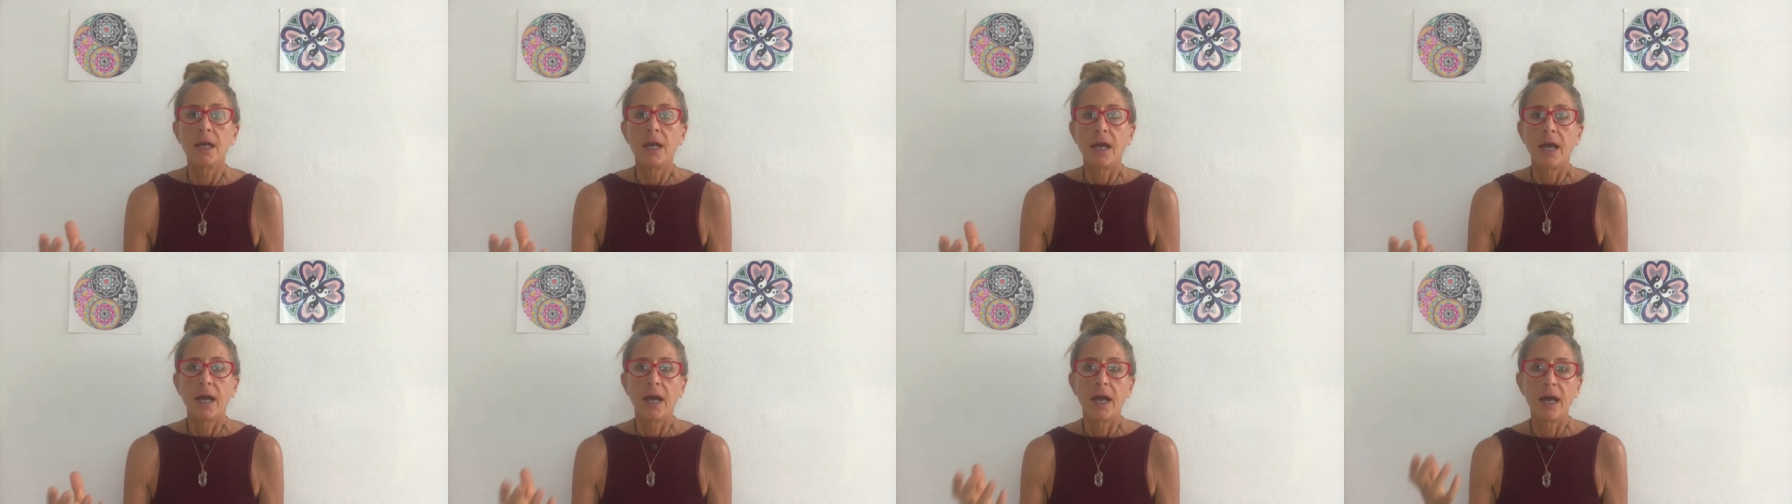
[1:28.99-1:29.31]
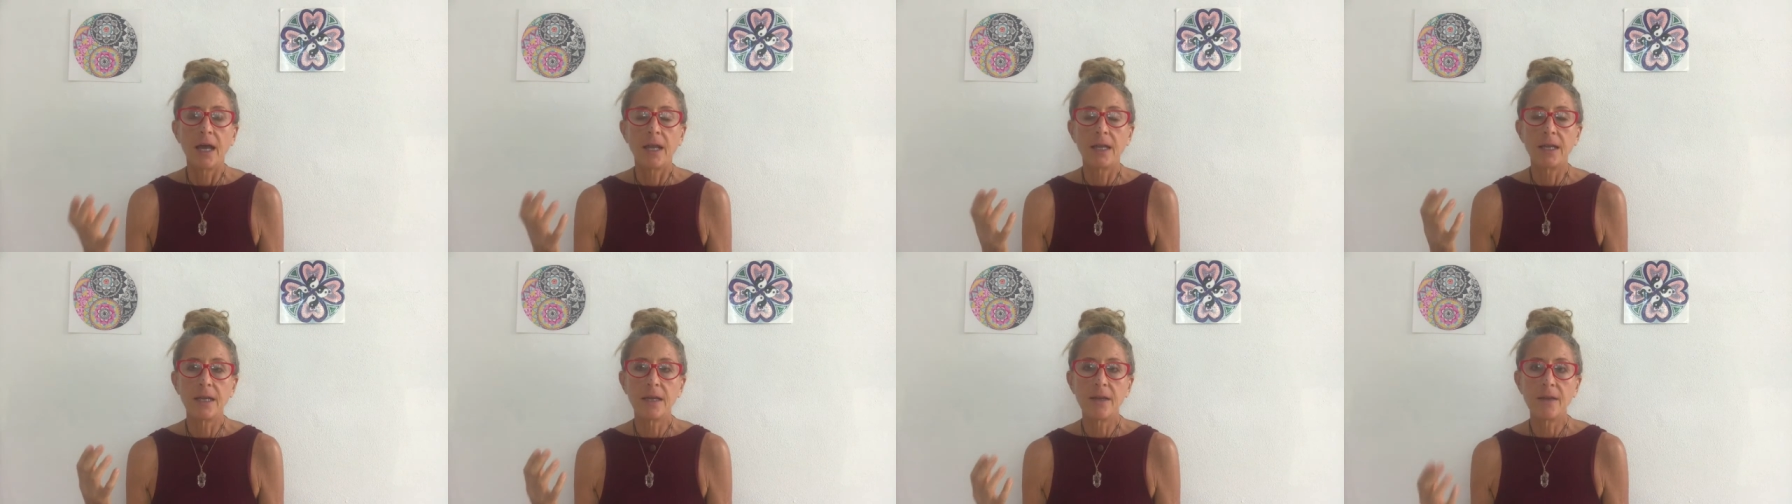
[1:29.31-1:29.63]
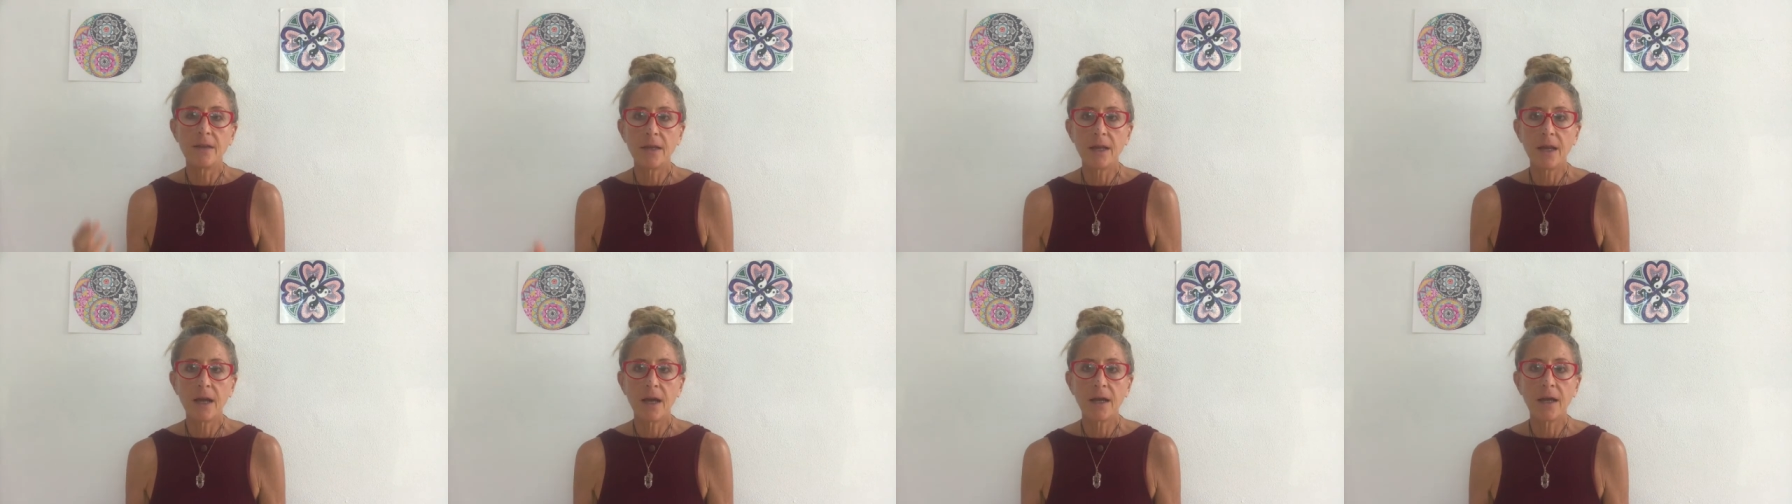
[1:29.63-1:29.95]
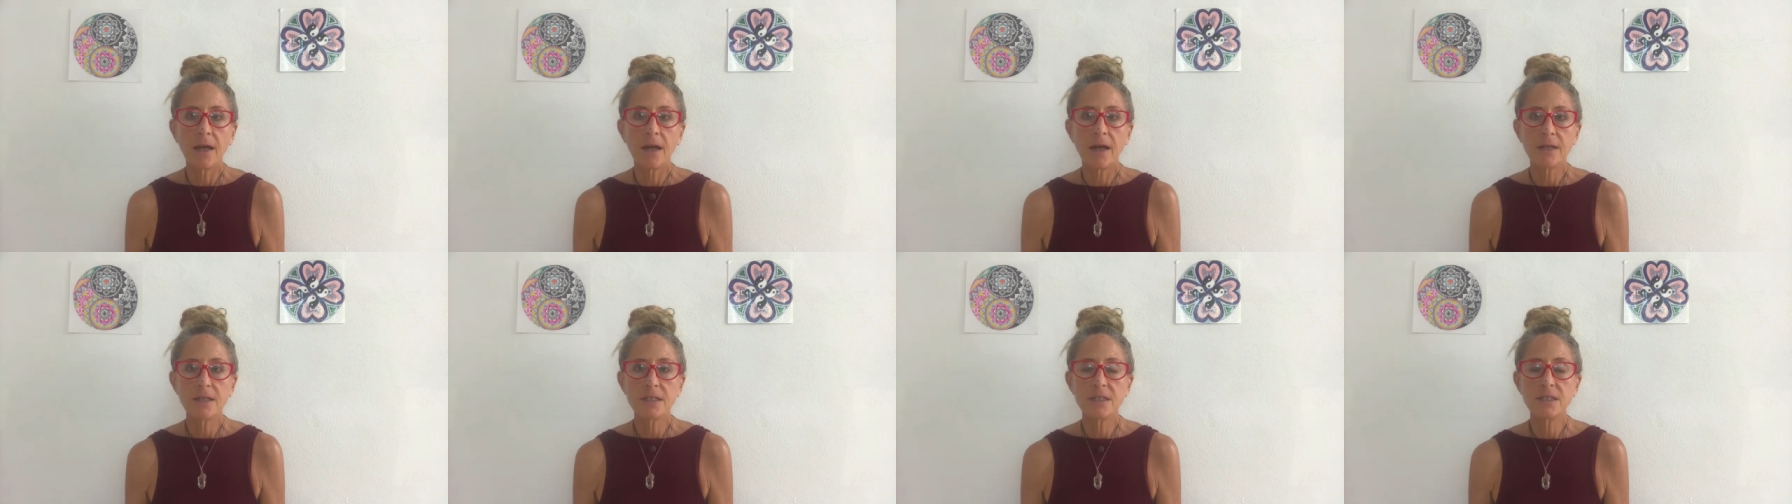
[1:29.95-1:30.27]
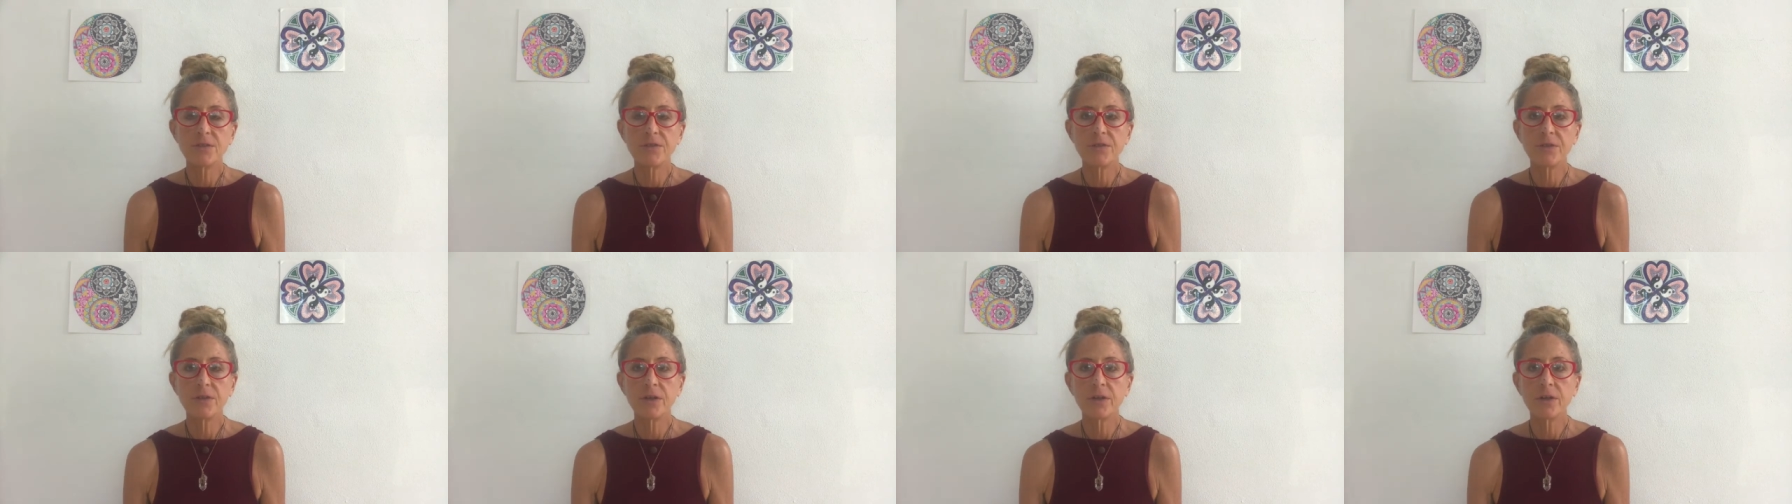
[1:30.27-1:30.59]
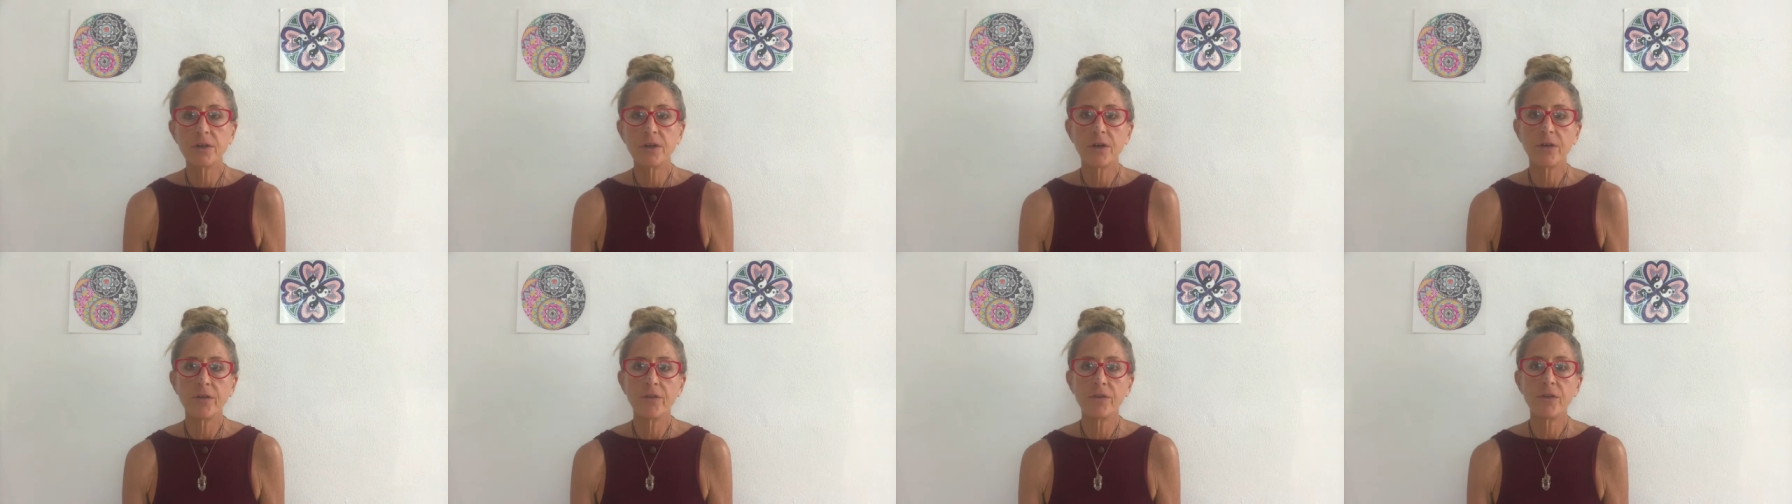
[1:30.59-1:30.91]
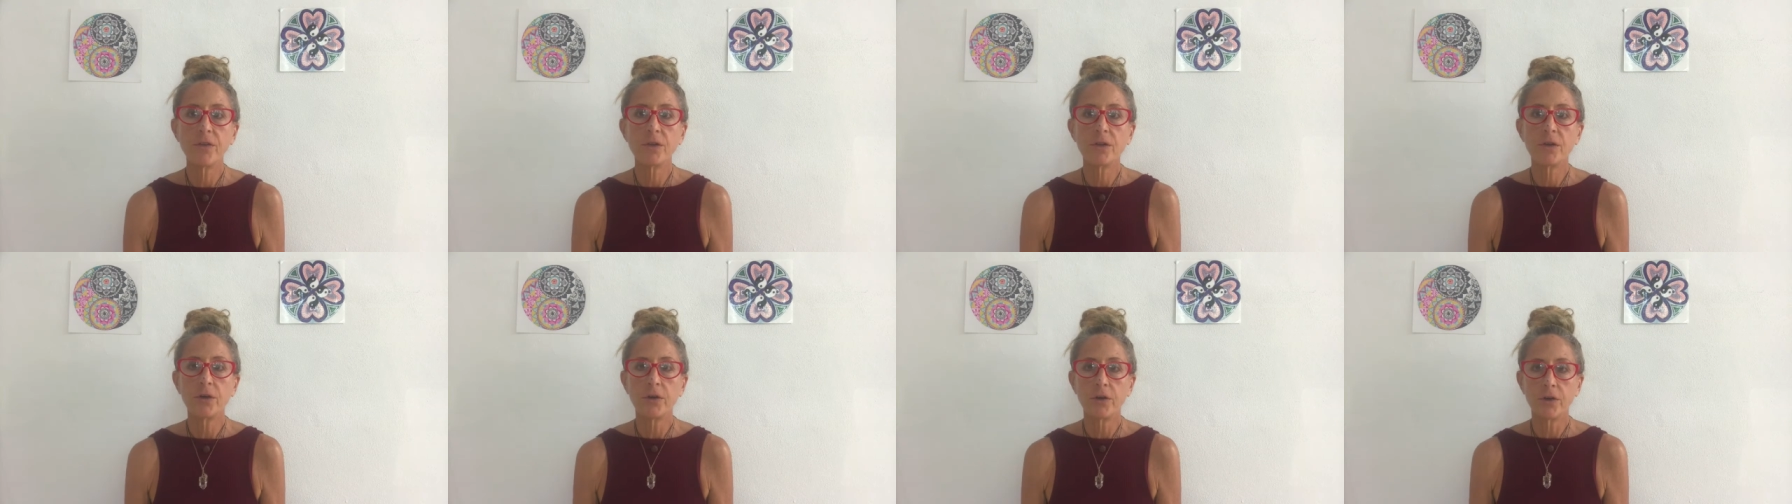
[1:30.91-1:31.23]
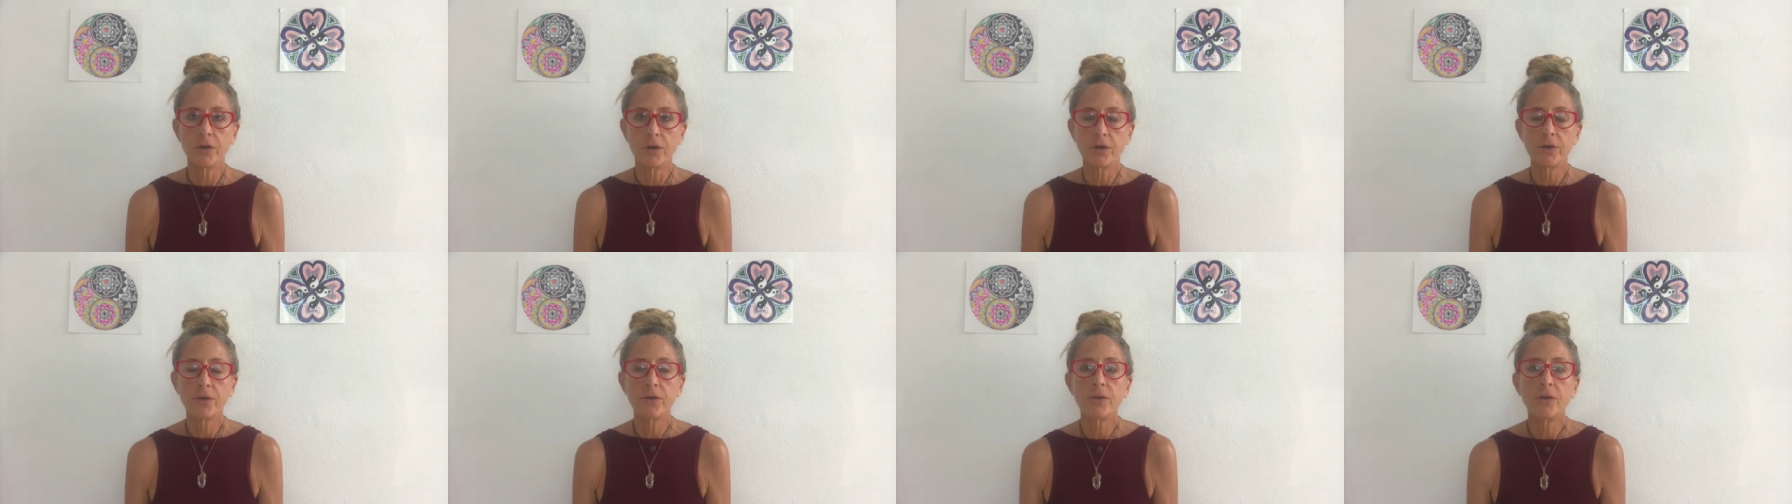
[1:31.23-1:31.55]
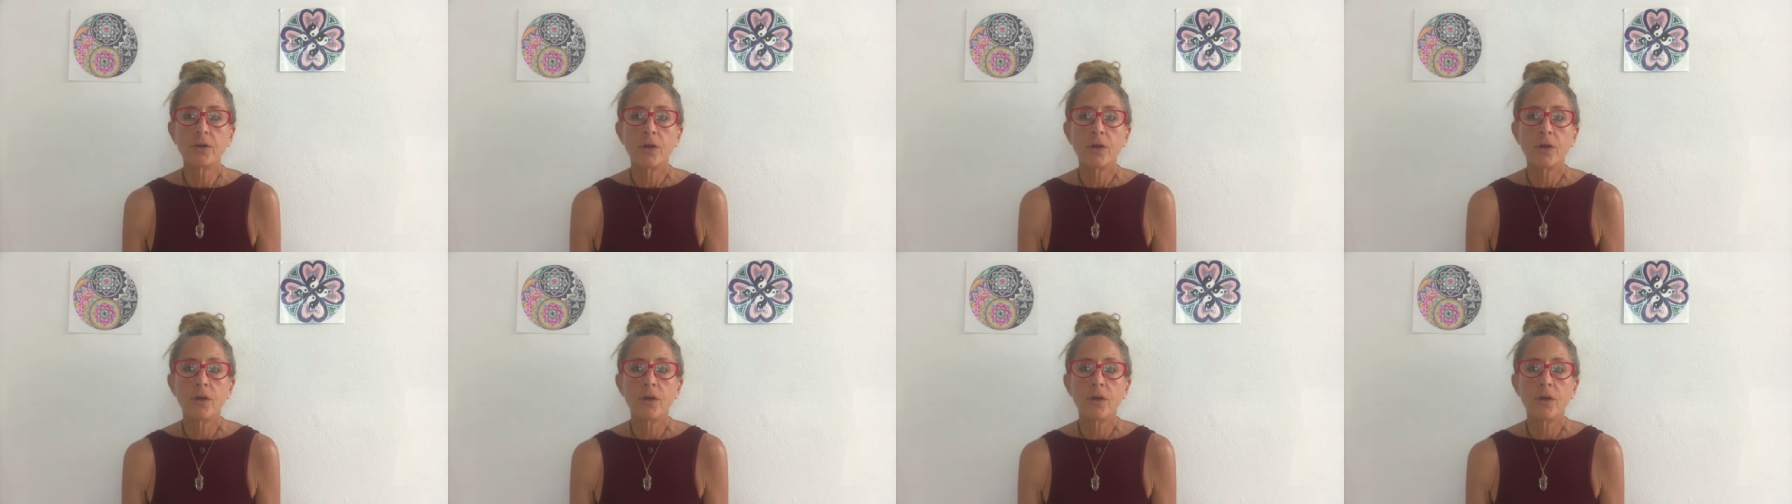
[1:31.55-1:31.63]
And in the ionosphere of the earth,